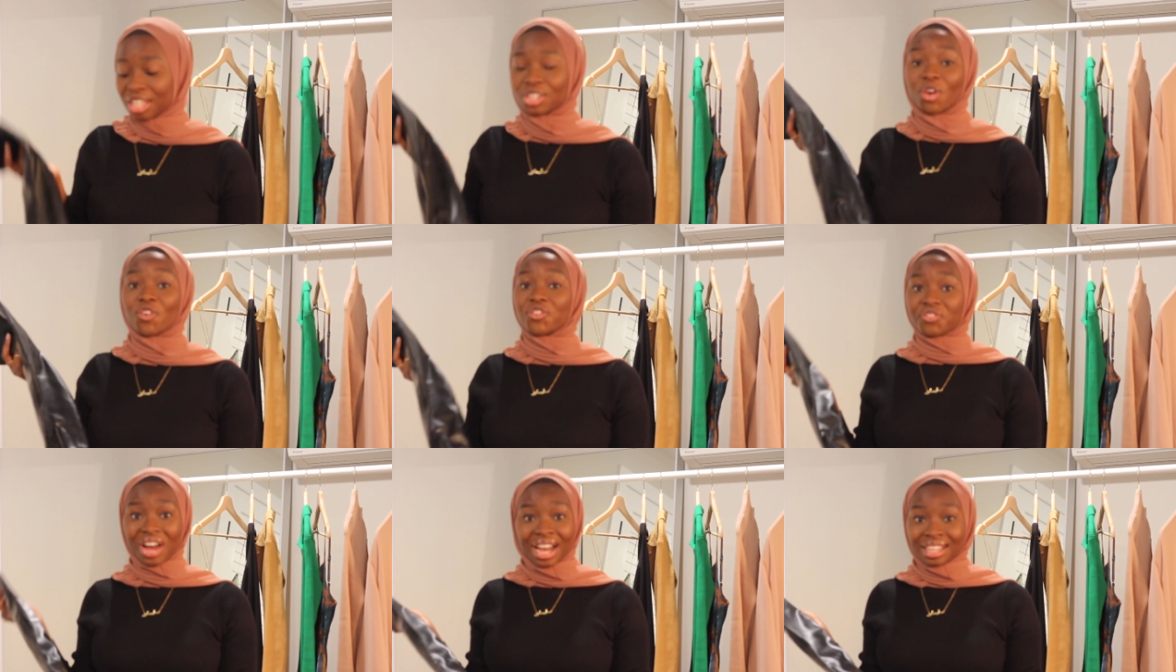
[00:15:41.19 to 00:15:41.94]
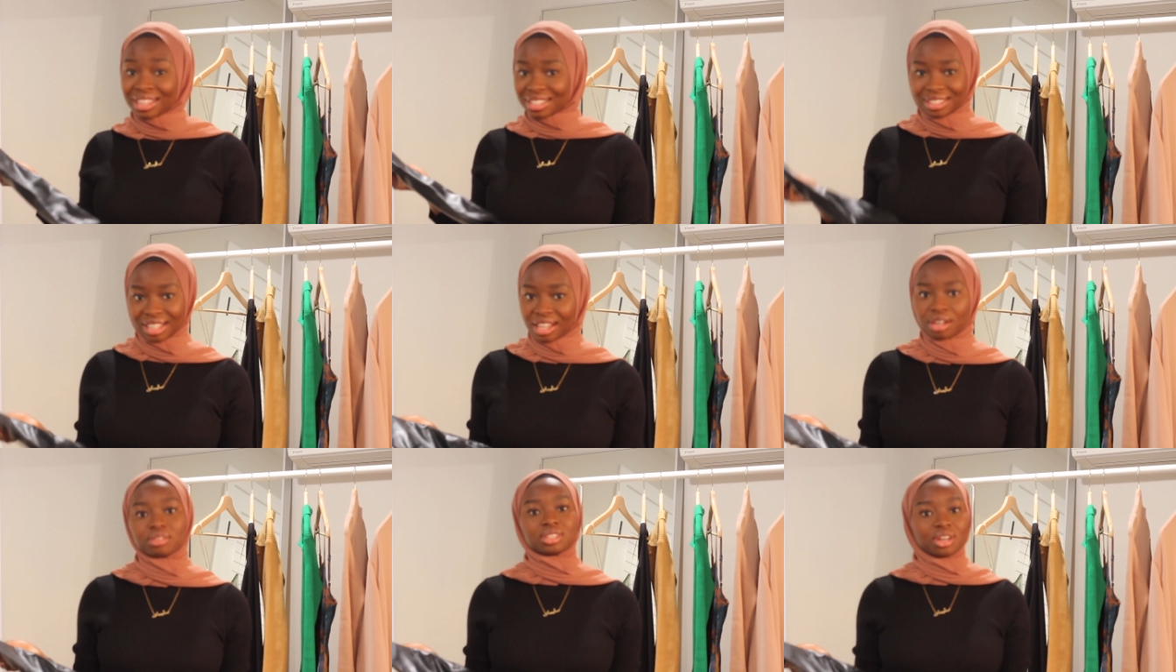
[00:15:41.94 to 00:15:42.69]
so find the
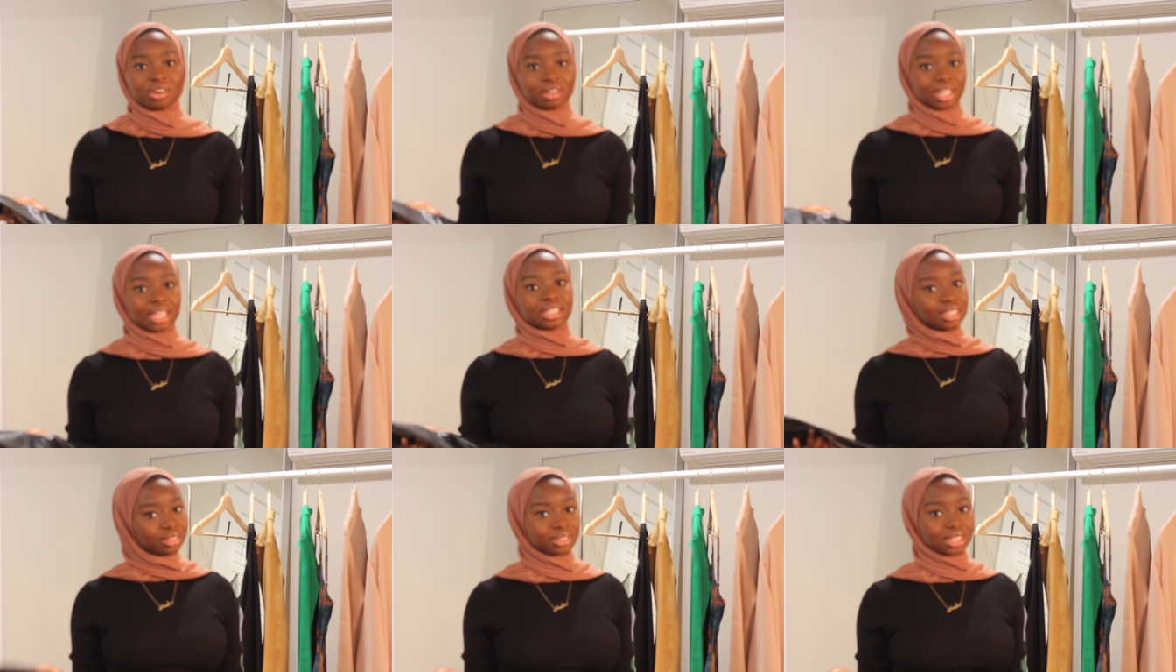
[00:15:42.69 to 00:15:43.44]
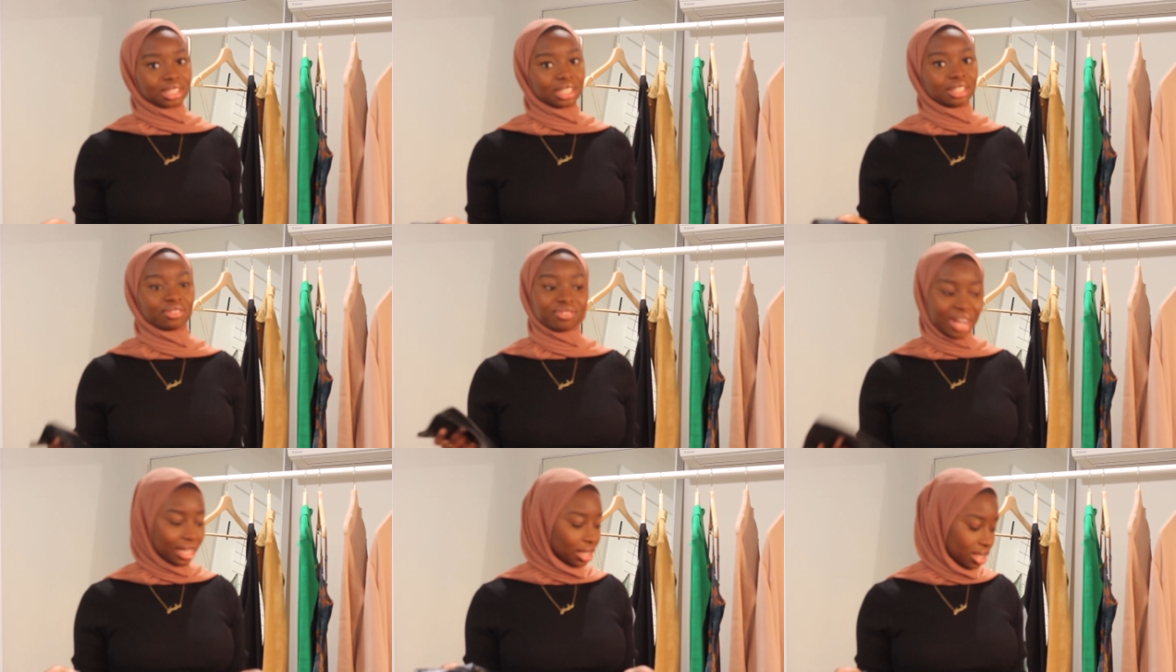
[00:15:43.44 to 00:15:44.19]
sales y'all like seriously
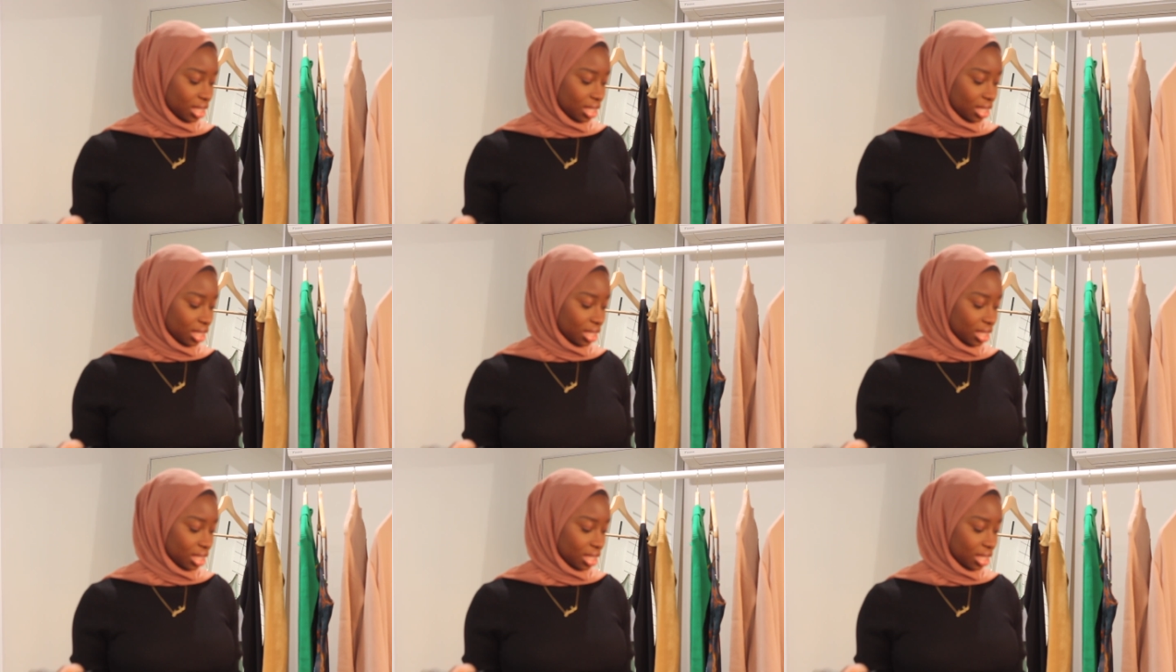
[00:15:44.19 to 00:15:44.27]
find the